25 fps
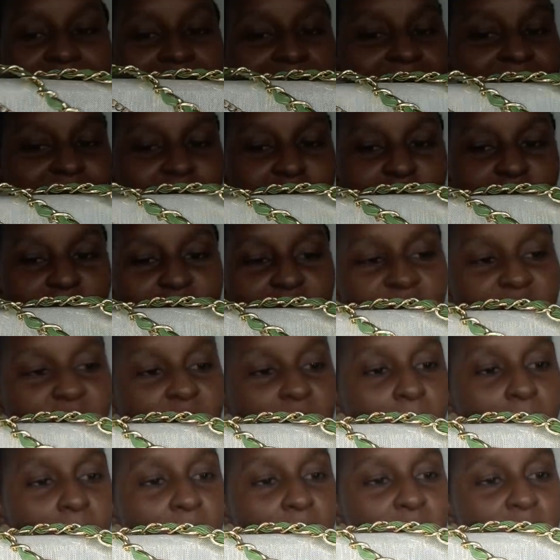I am not sure
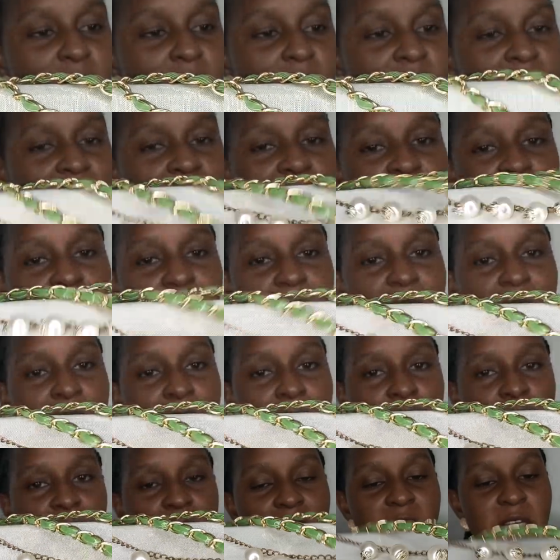about the vibe
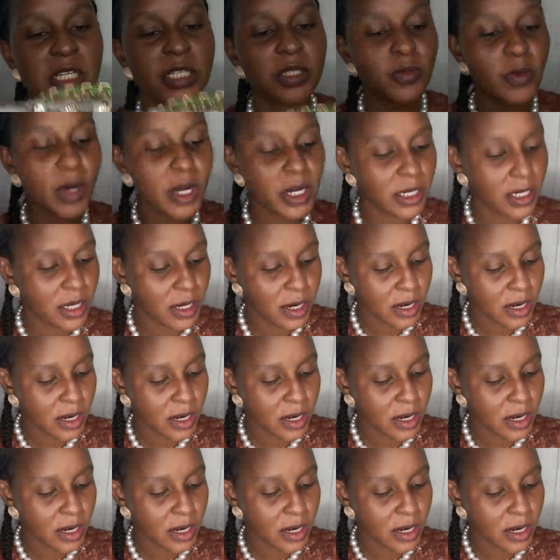with this one.